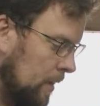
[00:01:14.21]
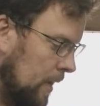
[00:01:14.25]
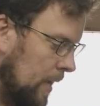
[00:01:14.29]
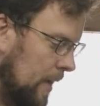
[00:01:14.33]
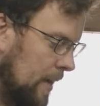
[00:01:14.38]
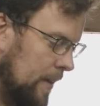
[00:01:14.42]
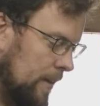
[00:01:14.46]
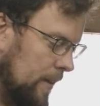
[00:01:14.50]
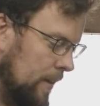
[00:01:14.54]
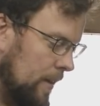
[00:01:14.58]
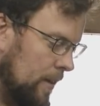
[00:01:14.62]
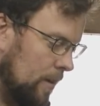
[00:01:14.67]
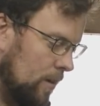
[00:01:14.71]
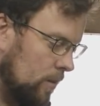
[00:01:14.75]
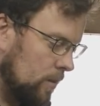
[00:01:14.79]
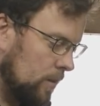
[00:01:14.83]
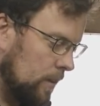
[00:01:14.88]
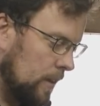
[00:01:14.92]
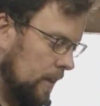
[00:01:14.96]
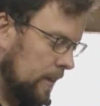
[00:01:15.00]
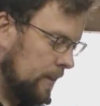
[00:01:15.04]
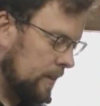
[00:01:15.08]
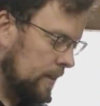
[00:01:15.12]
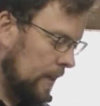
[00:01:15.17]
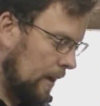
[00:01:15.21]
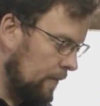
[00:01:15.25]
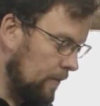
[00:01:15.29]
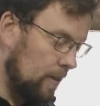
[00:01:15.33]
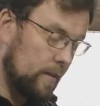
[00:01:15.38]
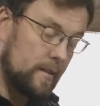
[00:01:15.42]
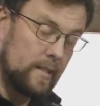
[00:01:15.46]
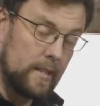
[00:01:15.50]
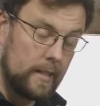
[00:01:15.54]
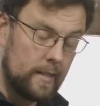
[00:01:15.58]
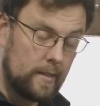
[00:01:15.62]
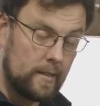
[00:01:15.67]
you know, it
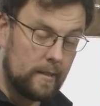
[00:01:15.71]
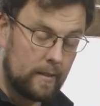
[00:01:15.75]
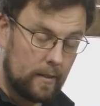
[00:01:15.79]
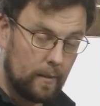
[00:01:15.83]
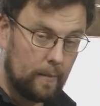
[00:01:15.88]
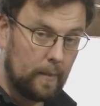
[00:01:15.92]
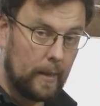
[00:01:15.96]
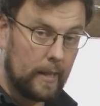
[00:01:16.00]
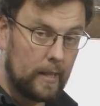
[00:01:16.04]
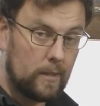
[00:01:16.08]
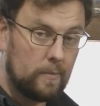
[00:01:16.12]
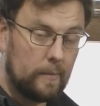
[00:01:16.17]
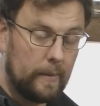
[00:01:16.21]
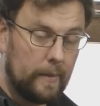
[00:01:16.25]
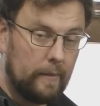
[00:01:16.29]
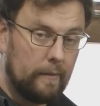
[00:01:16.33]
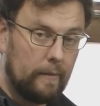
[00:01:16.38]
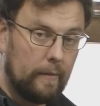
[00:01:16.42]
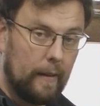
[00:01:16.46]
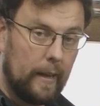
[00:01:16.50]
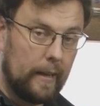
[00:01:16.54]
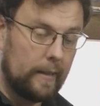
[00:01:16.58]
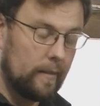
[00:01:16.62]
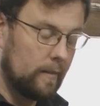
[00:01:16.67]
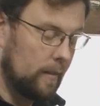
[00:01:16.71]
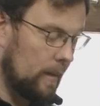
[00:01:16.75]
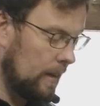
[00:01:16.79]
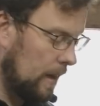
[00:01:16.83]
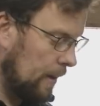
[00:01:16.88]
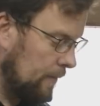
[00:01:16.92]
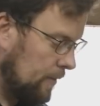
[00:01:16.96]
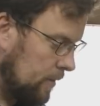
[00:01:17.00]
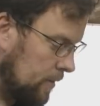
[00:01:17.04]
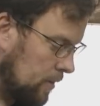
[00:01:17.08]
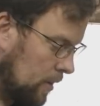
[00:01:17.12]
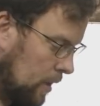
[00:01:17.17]
never ceases to amaze me. In fact,
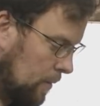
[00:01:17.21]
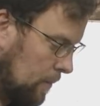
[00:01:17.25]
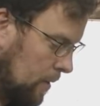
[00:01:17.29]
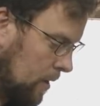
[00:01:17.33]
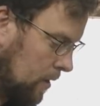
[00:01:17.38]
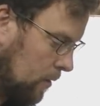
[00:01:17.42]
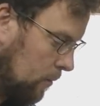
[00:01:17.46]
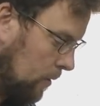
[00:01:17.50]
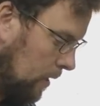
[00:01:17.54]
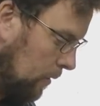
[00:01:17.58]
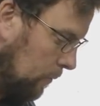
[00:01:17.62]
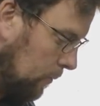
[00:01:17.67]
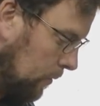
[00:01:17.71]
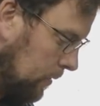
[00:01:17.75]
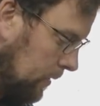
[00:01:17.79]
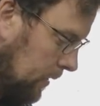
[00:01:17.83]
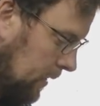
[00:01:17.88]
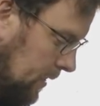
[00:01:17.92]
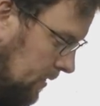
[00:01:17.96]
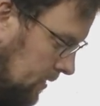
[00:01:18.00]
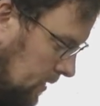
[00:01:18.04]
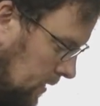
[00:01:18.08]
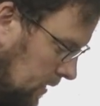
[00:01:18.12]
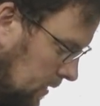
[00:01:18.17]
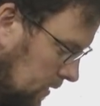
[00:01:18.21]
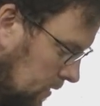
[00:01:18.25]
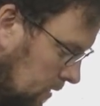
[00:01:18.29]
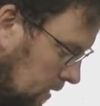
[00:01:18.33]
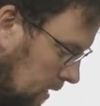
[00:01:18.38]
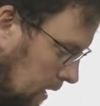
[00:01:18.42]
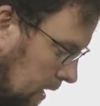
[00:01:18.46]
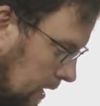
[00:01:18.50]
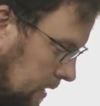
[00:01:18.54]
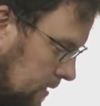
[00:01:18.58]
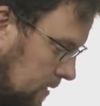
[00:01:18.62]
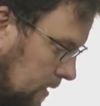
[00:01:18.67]
every time I go at one of these
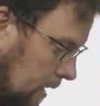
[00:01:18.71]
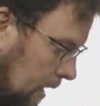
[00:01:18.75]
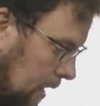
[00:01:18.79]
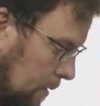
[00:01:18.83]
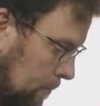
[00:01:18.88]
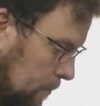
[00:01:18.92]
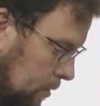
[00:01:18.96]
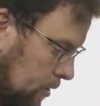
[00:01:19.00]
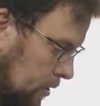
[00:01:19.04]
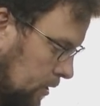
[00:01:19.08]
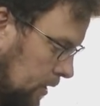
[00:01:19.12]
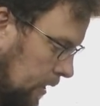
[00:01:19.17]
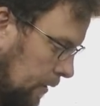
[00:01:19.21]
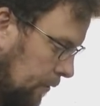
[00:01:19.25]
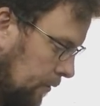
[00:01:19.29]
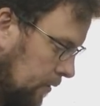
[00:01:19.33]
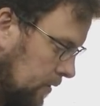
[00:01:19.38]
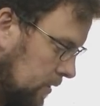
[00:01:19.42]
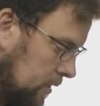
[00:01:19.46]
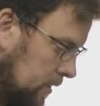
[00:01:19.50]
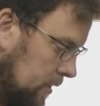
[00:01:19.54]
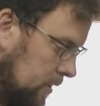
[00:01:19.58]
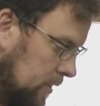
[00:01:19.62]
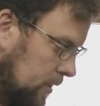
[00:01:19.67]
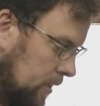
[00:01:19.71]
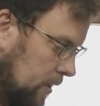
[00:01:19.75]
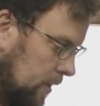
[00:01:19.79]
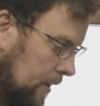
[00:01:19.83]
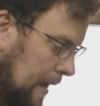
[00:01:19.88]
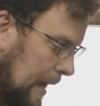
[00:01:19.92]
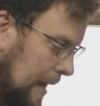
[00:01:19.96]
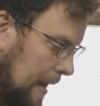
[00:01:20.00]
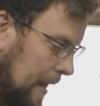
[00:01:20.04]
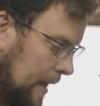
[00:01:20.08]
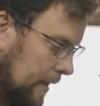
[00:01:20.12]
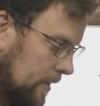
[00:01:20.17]
cylinder heads, how much differences there
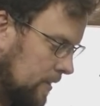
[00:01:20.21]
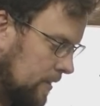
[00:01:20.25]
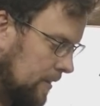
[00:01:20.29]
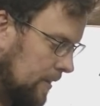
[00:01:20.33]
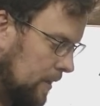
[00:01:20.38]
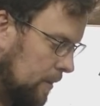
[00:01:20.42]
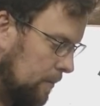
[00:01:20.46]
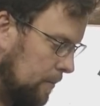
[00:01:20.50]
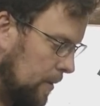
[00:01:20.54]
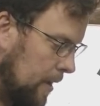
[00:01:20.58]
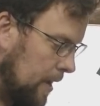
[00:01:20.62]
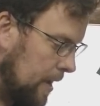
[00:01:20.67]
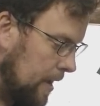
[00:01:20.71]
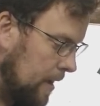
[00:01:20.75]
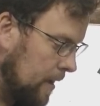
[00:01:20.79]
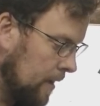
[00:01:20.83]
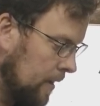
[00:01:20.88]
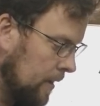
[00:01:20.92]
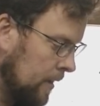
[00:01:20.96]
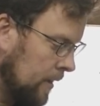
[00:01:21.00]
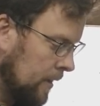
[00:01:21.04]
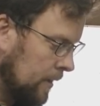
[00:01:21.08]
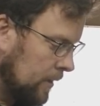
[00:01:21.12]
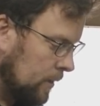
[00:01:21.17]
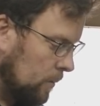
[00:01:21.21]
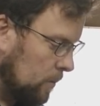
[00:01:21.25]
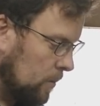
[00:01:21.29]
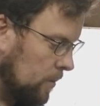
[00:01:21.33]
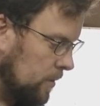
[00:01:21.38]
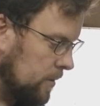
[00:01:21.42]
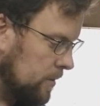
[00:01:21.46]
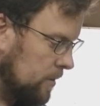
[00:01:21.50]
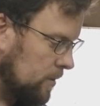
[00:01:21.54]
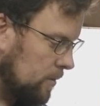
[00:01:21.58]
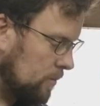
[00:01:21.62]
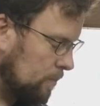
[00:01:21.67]
can actually be. There
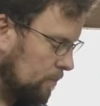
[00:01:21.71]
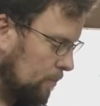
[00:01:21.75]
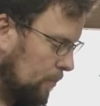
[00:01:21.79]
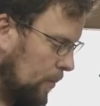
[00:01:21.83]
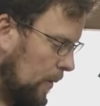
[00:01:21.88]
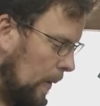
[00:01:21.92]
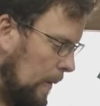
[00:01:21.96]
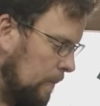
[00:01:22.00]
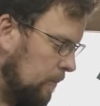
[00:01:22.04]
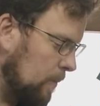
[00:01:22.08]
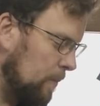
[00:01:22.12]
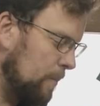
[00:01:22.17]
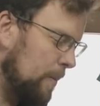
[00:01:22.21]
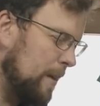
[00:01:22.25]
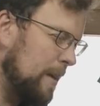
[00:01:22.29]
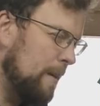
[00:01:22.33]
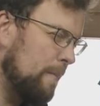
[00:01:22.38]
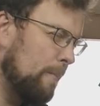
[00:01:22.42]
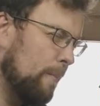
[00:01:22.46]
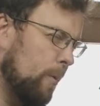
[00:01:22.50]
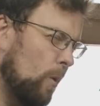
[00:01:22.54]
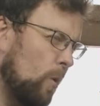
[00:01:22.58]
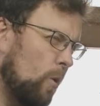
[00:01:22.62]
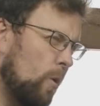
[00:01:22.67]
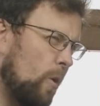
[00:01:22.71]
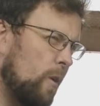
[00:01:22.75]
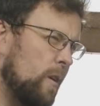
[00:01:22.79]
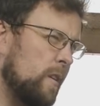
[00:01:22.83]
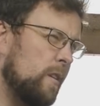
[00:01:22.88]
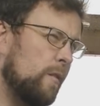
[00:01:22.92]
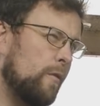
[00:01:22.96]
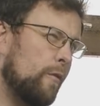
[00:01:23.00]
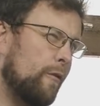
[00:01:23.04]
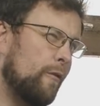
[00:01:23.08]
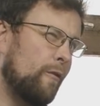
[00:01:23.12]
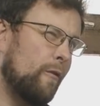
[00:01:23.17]
was probably
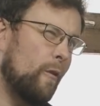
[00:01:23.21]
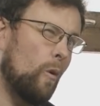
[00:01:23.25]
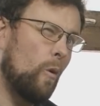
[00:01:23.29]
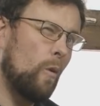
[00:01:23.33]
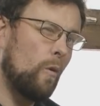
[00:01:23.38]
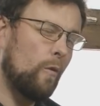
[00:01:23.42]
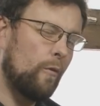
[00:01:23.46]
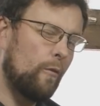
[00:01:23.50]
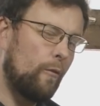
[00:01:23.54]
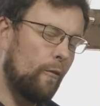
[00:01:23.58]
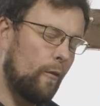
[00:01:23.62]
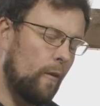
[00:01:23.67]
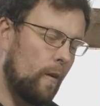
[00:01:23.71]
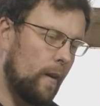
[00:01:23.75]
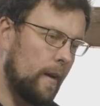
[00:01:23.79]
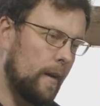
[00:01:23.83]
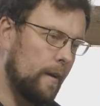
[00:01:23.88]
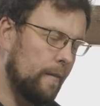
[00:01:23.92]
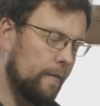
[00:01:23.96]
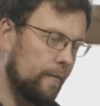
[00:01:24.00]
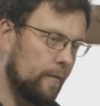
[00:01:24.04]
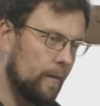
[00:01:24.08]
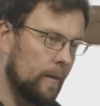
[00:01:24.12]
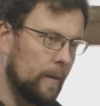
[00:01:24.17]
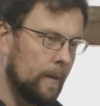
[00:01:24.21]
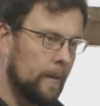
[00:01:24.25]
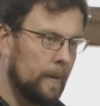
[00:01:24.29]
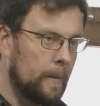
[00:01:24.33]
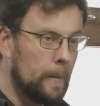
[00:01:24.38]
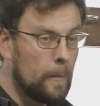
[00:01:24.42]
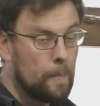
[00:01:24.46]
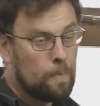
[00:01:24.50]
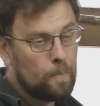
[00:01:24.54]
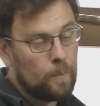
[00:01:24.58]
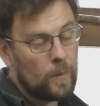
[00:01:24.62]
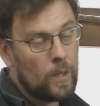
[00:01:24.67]
0.45,
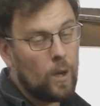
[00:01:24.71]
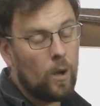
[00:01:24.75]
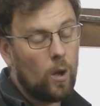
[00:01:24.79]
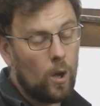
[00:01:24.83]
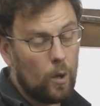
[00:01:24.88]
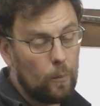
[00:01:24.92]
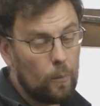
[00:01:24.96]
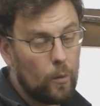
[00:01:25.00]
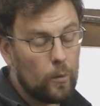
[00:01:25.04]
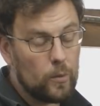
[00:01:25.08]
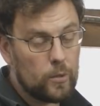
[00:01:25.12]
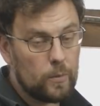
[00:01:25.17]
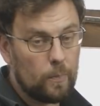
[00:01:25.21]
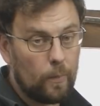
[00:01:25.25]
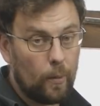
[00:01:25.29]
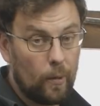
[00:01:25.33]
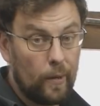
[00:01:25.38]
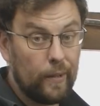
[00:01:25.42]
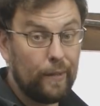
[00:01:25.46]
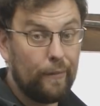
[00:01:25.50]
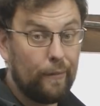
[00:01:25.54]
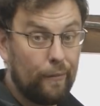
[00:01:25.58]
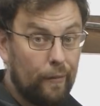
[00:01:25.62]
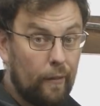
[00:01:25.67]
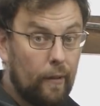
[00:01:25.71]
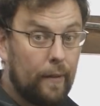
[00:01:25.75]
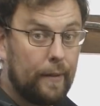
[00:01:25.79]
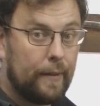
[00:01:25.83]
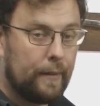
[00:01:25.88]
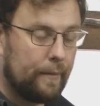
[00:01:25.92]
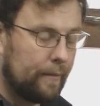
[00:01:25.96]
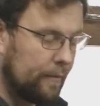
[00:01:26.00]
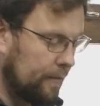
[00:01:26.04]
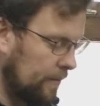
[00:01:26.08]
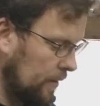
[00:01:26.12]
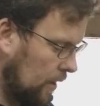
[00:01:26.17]
almost
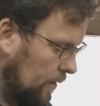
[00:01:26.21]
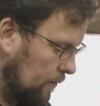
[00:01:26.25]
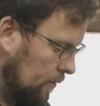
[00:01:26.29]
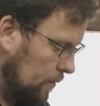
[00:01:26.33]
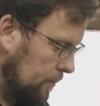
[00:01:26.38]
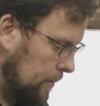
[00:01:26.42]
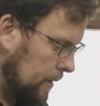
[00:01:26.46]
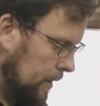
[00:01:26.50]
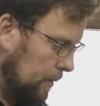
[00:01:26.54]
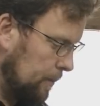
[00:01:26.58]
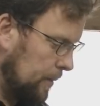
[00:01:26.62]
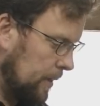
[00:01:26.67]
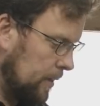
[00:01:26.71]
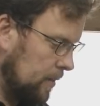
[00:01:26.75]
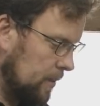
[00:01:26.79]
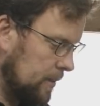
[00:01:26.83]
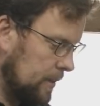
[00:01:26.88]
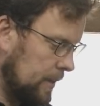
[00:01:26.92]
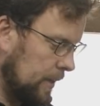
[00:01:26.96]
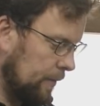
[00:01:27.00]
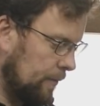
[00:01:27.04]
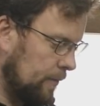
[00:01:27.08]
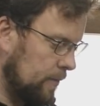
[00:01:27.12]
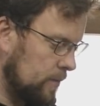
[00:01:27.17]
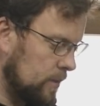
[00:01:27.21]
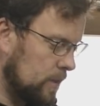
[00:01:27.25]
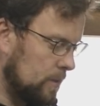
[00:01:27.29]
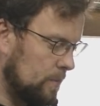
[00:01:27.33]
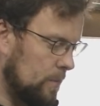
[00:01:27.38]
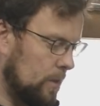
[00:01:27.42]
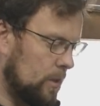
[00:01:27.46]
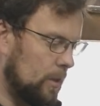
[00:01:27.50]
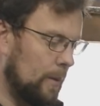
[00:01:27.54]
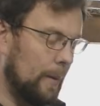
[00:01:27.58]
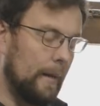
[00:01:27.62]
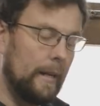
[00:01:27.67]
0.5 of a millimeter difference
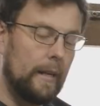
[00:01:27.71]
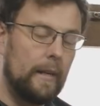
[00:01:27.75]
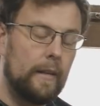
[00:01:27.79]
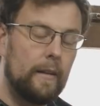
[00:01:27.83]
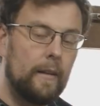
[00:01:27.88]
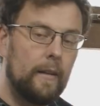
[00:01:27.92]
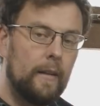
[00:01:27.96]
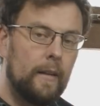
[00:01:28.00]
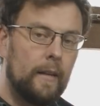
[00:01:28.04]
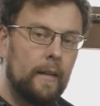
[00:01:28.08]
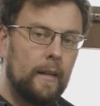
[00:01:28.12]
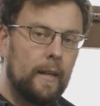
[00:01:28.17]
between